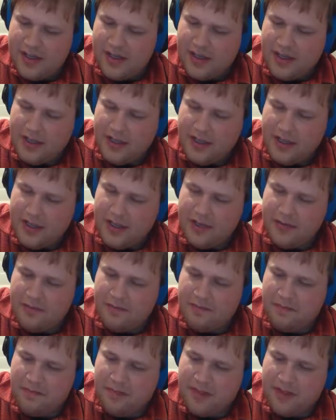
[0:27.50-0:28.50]

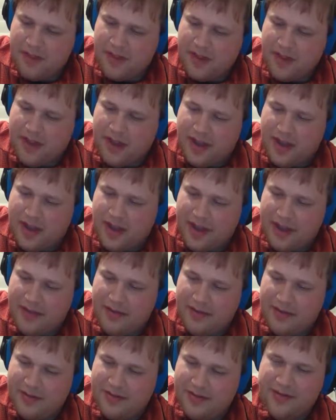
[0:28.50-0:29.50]
I
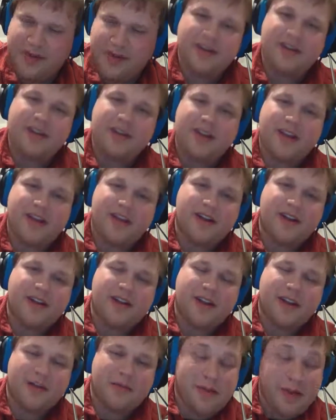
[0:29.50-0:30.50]
was very glad at
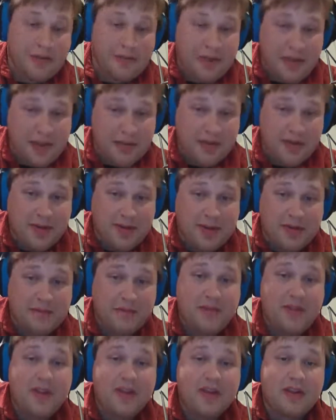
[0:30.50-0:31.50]
how many people
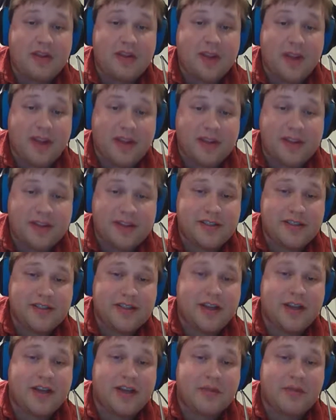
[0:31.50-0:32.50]
liked
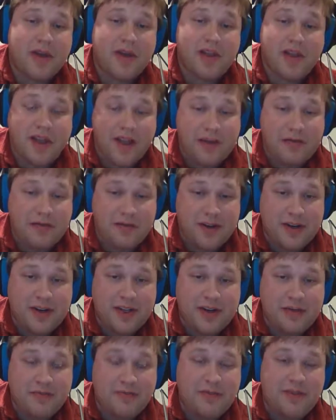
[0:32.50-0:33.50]
my live
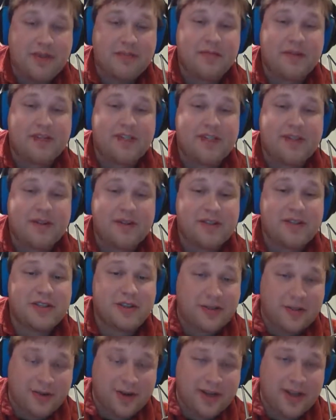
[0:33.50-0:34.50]
reading of my short
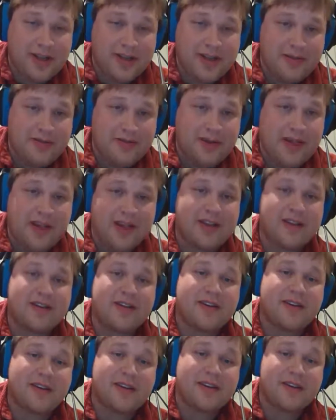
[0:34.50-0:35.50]
story back
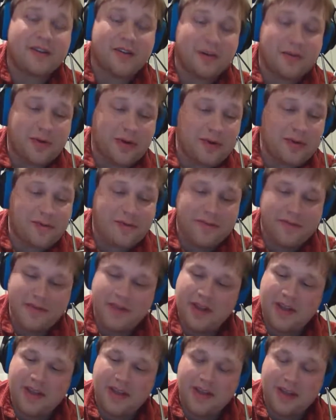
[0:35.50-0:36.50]
in October,
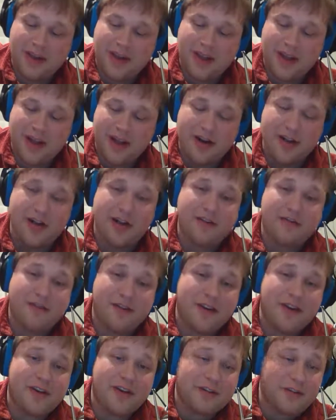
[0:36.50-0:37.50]
and I had a lot of
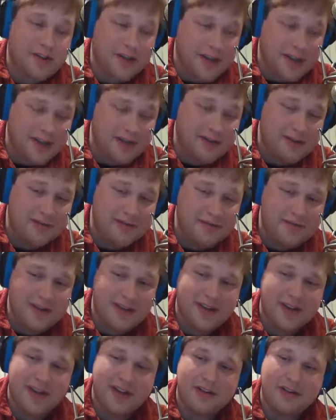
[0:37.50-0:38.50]
fun doing it.
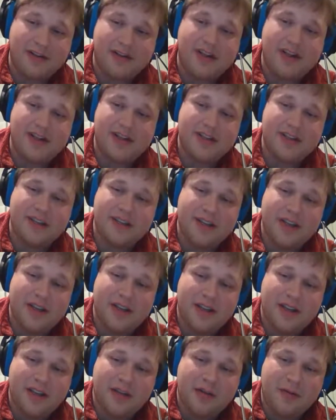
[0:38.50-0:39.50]
And I thought,
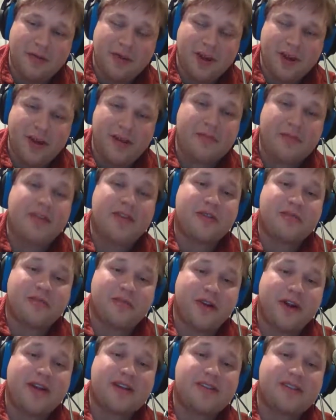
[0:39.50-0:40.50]
while I'm in the
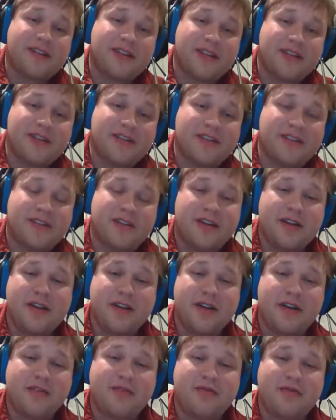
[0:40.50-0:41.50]
process
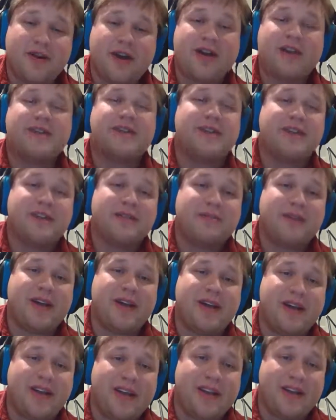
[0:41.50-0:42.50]
of writing
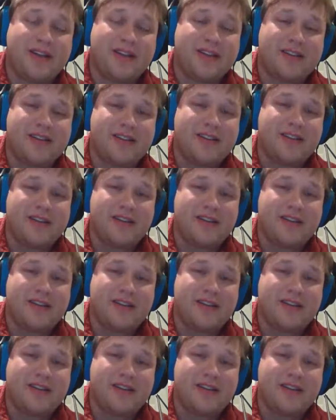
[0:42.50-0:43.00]
my next